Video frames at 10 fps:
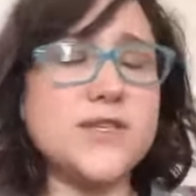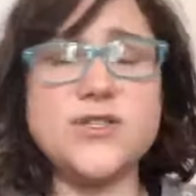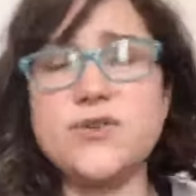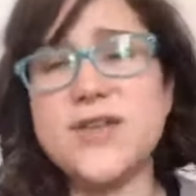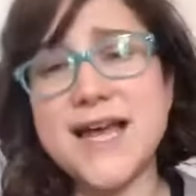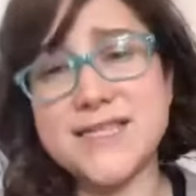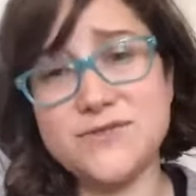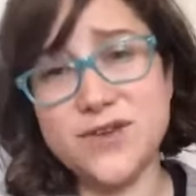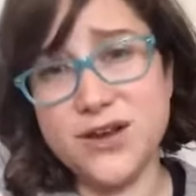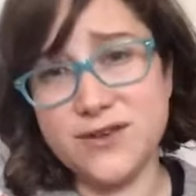So
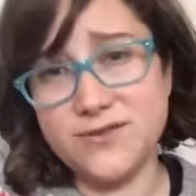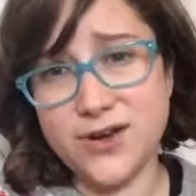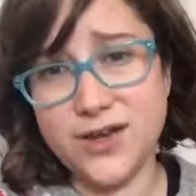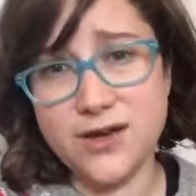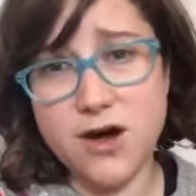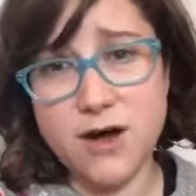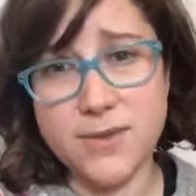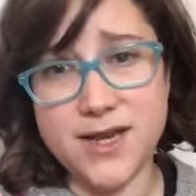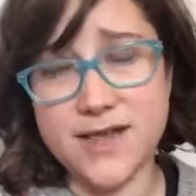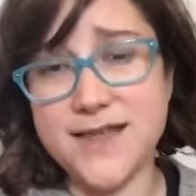that's very, very common,